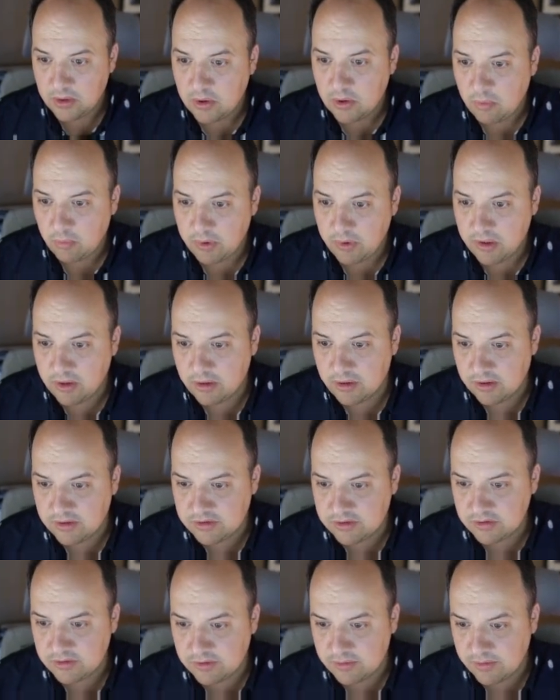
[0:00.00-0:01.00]
We can
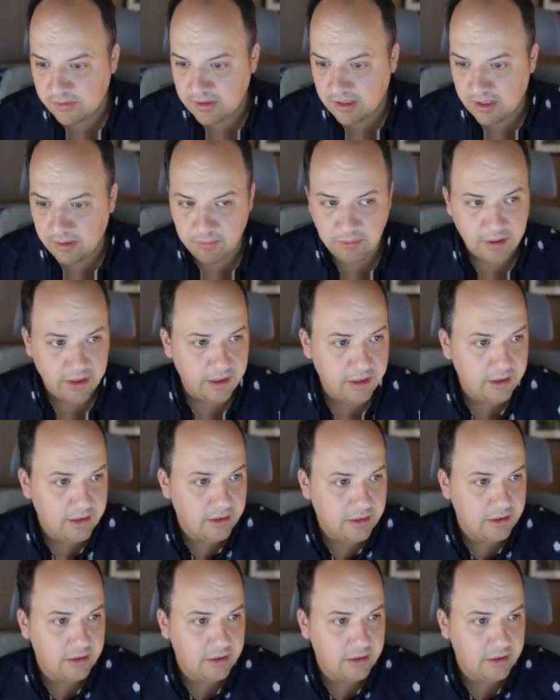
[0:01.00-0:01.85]
also do it that way.